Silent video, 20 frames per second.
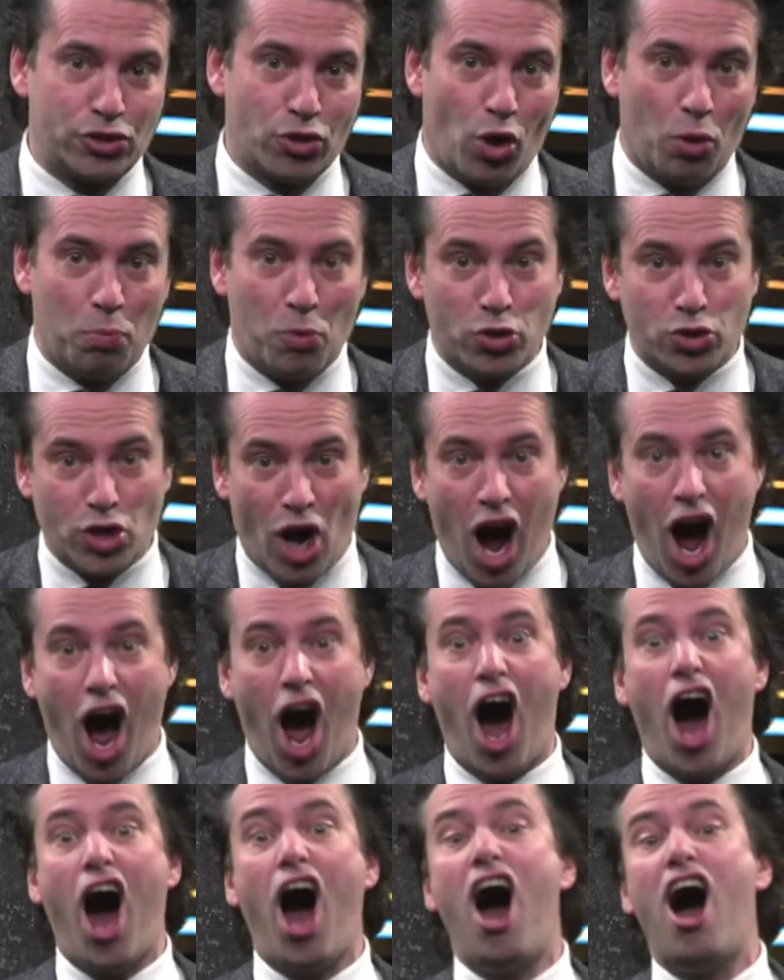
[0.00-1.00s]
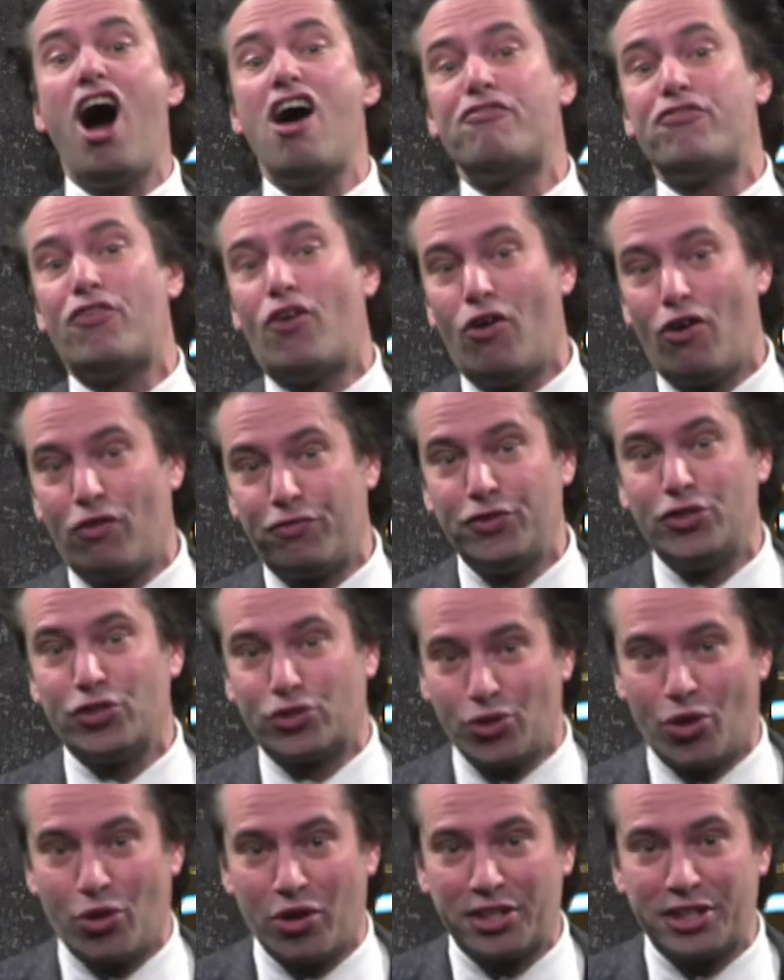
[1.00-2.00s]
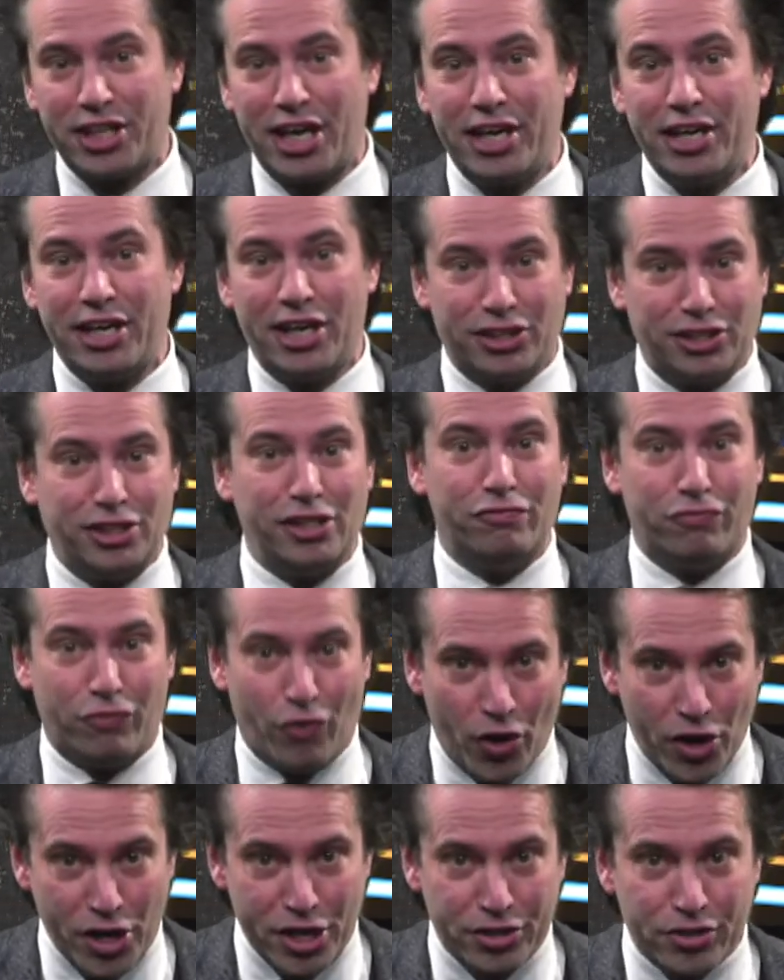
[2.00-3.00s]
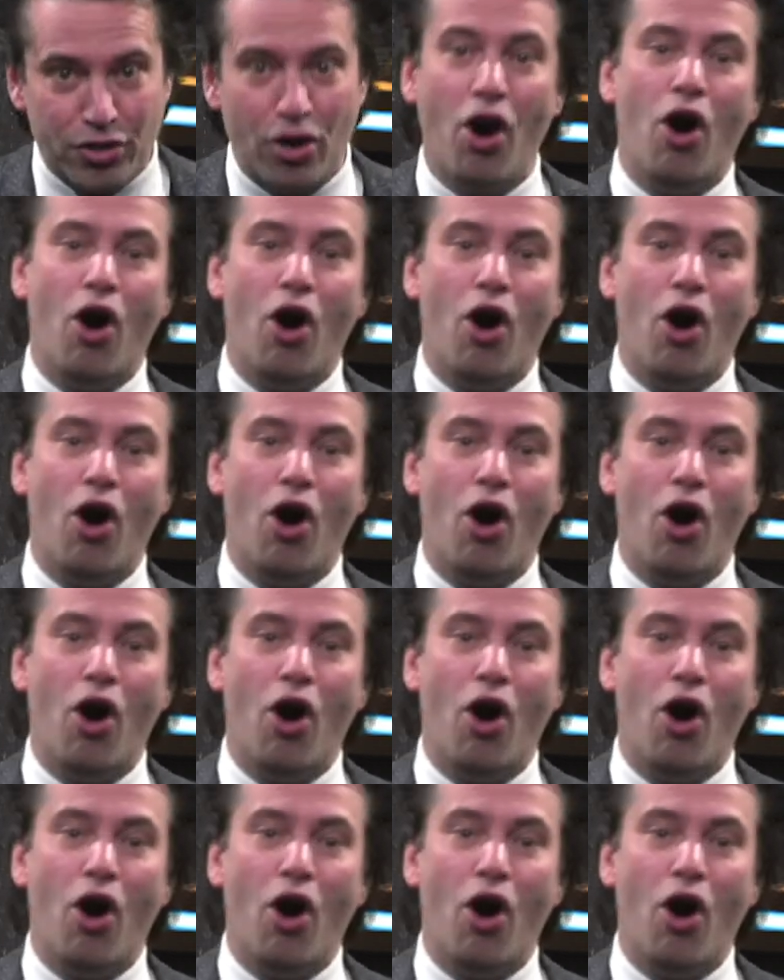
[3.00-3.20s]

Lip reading: almost half of the solar day is devoid